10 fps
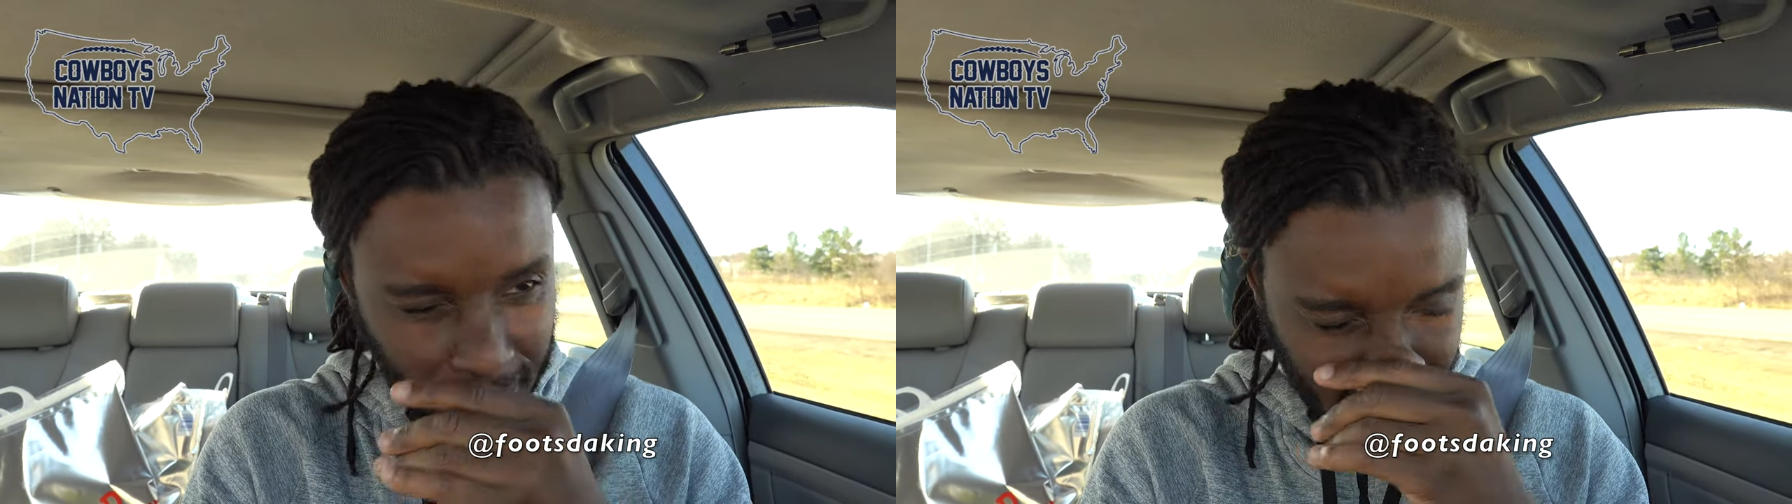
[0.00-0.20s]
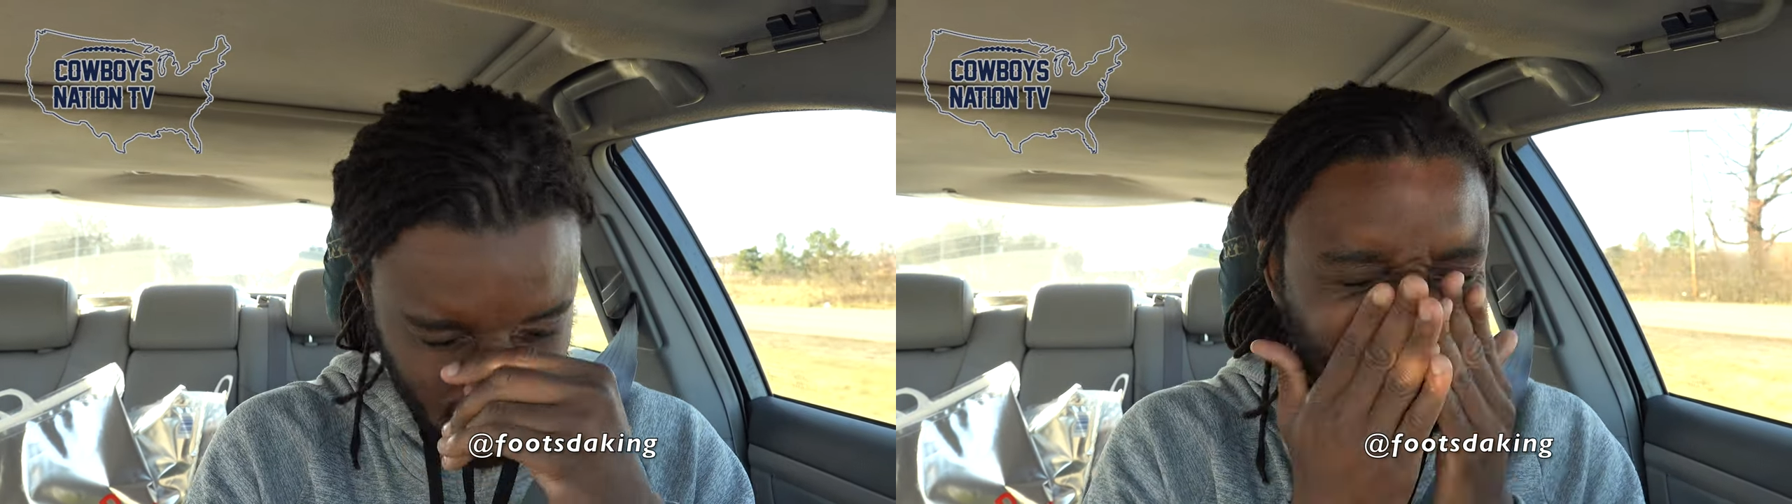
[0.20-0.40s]

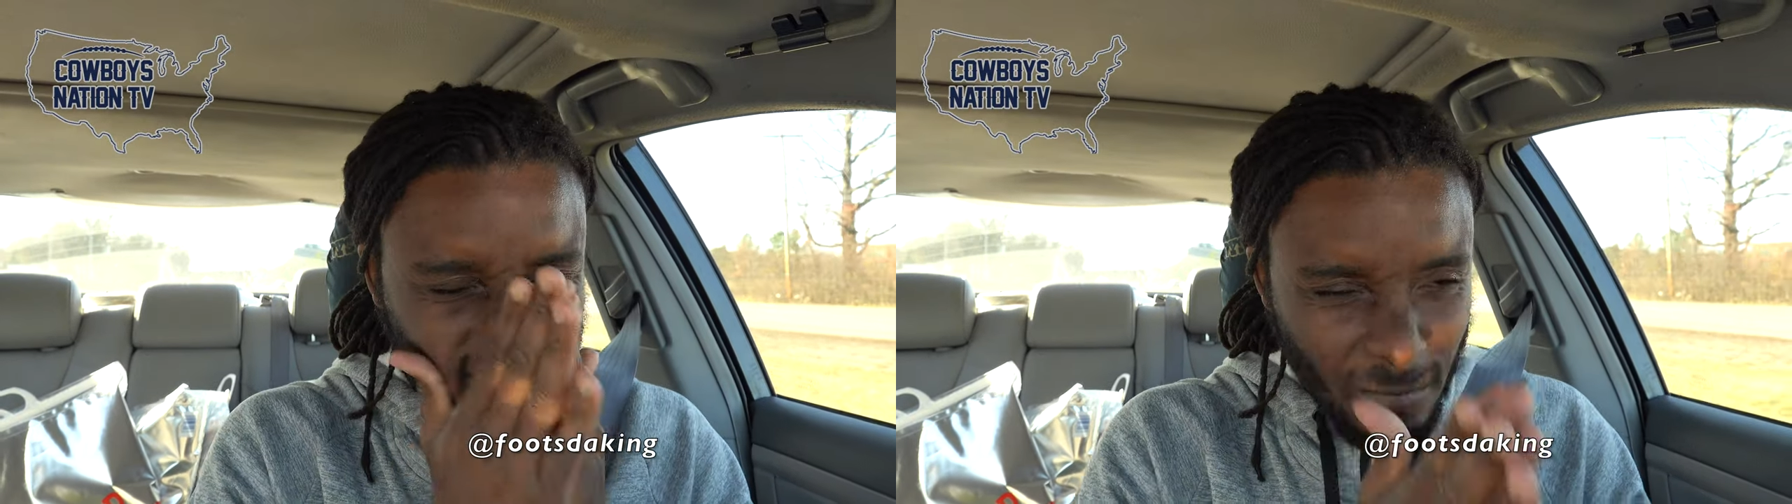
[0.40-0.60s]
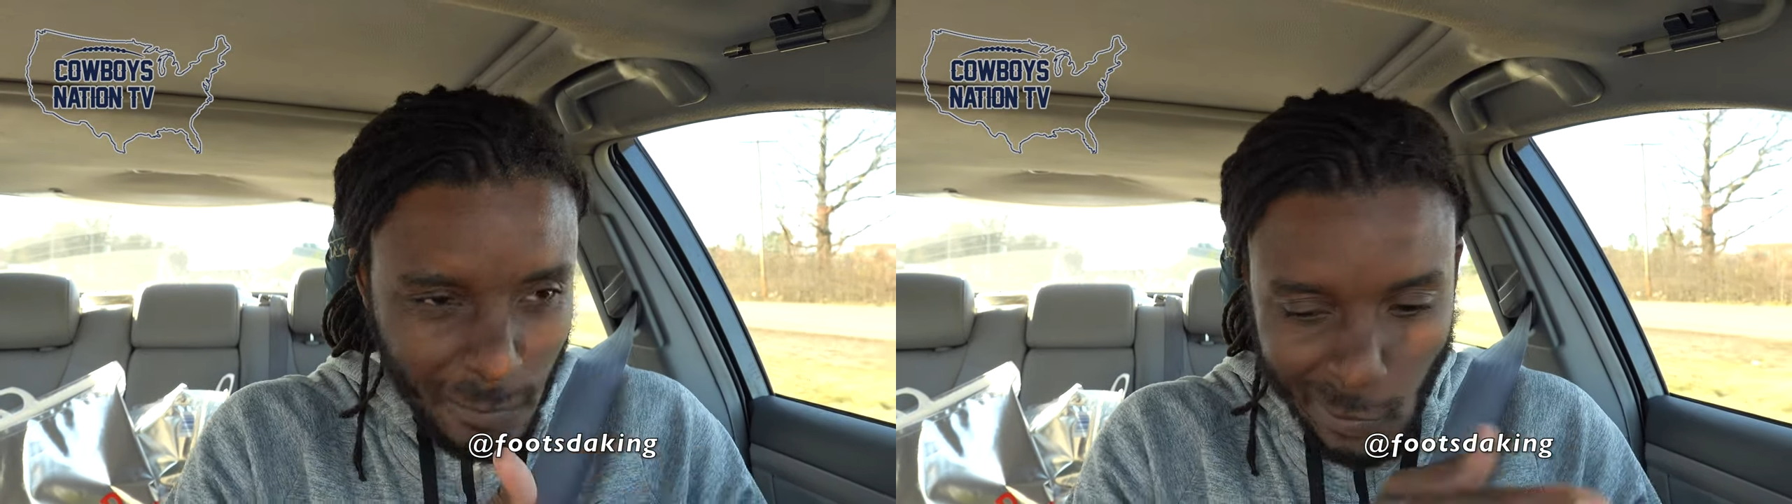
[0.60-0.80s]

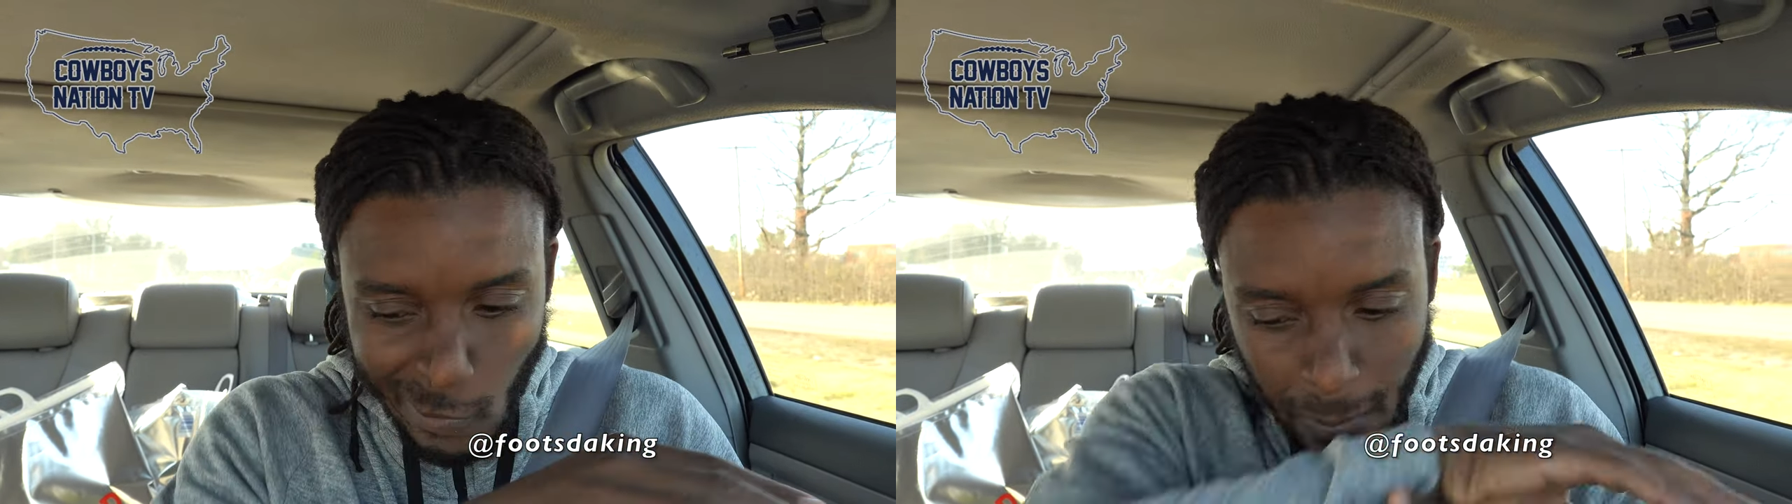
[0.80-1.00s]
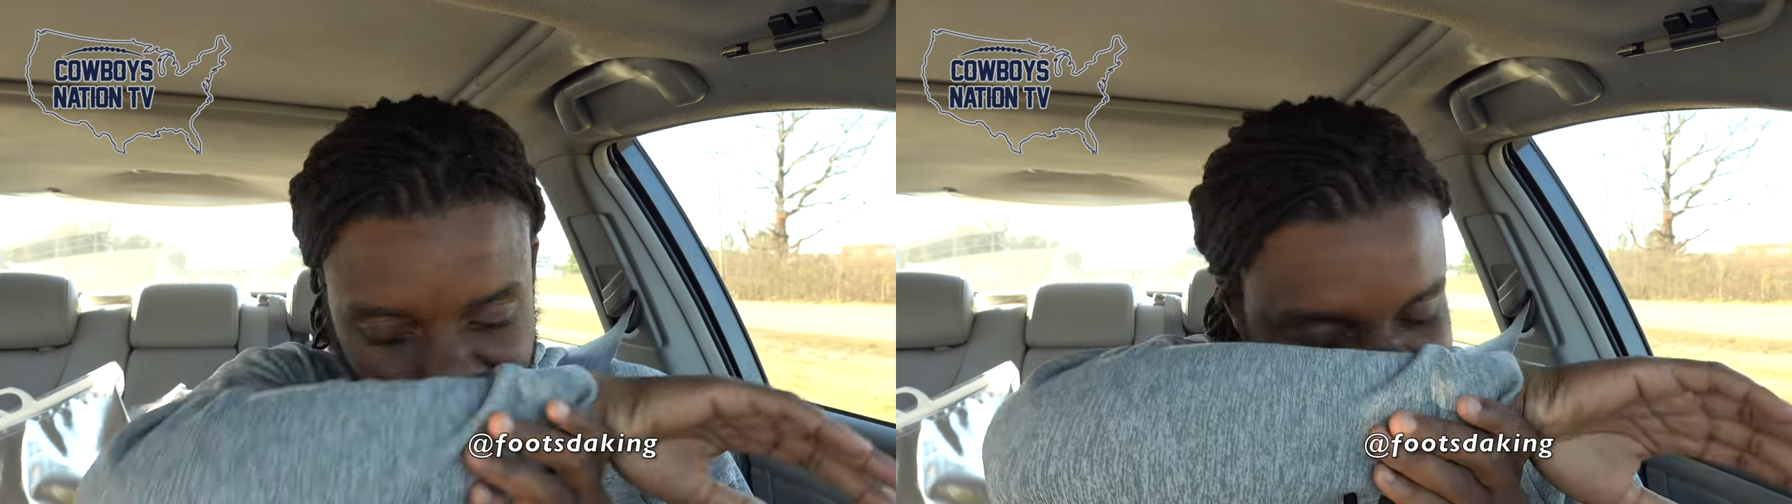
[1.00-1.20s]

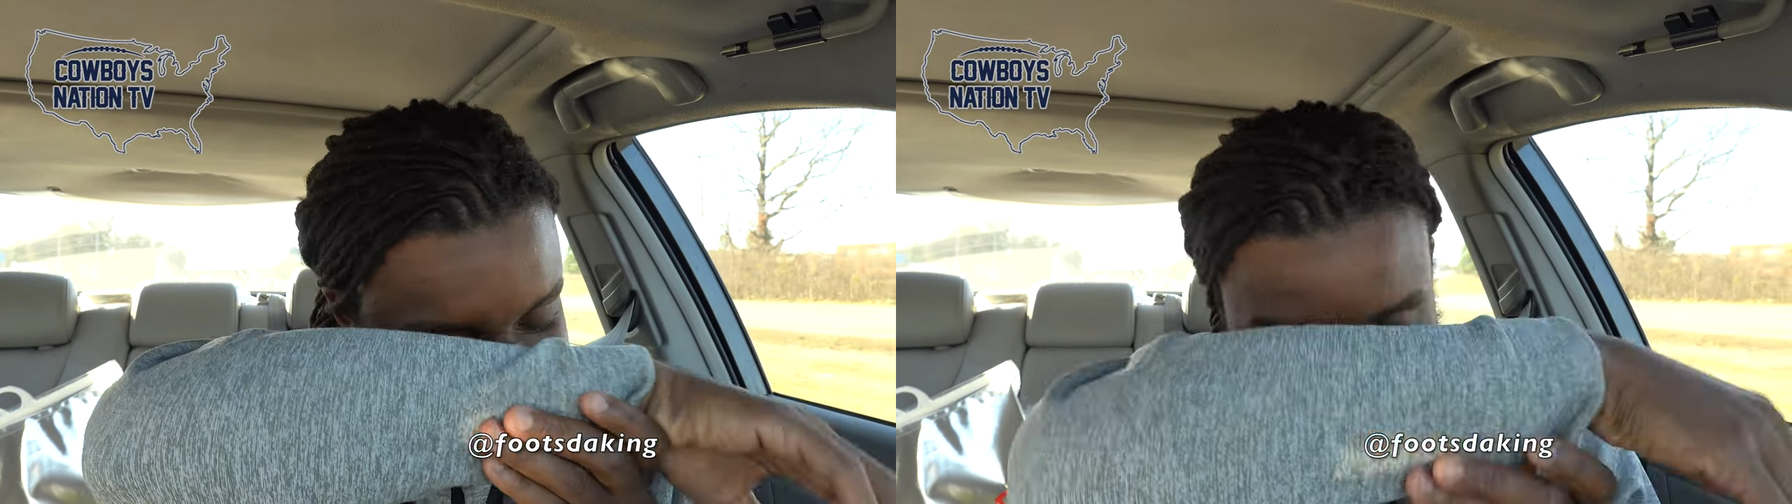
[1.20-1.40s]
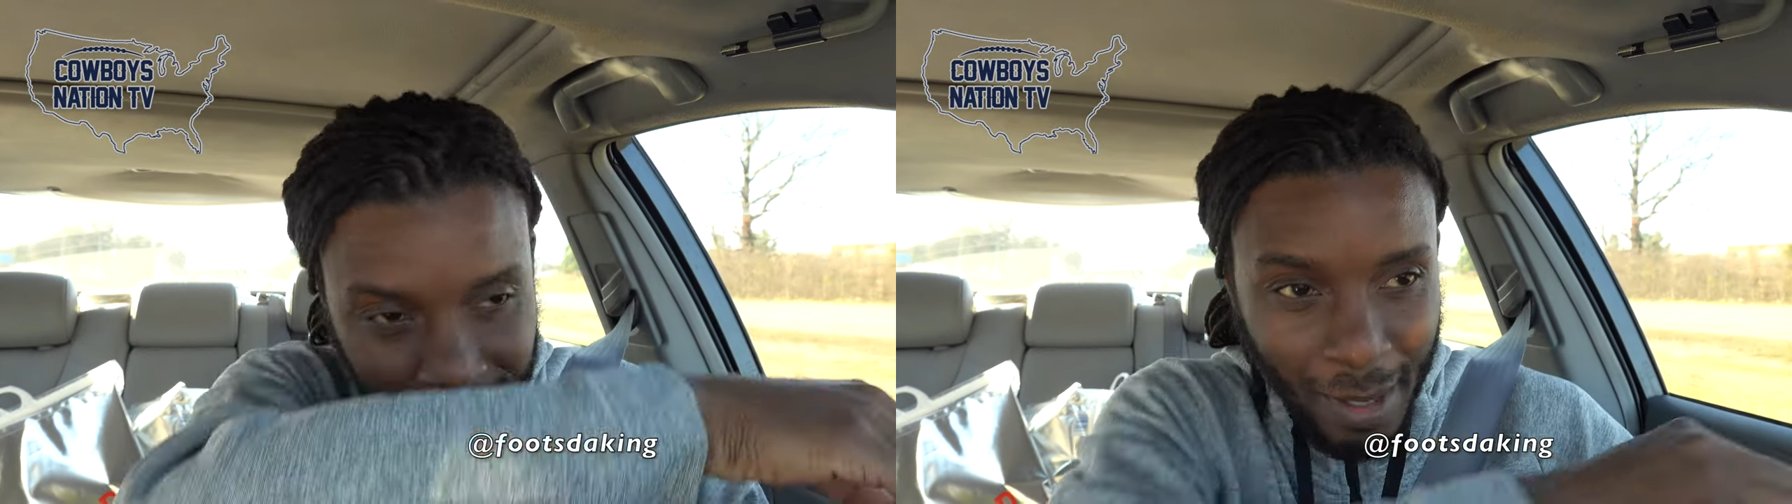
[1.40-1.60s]

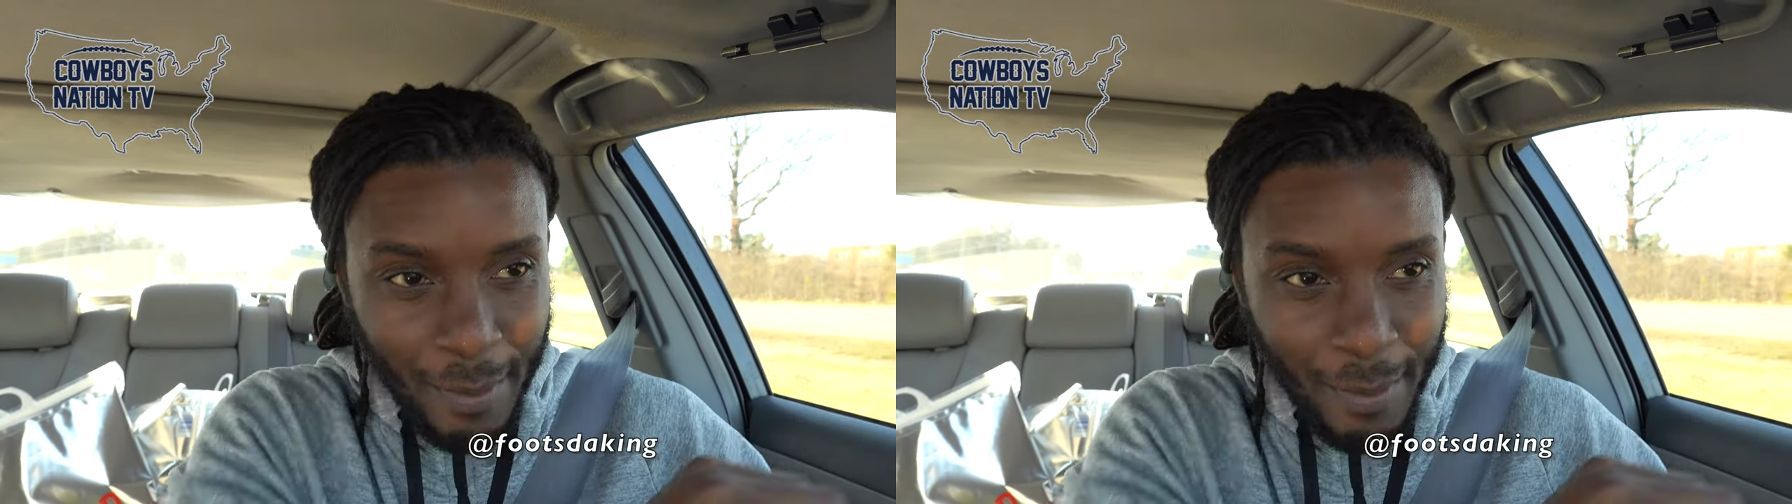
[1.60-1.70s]
no.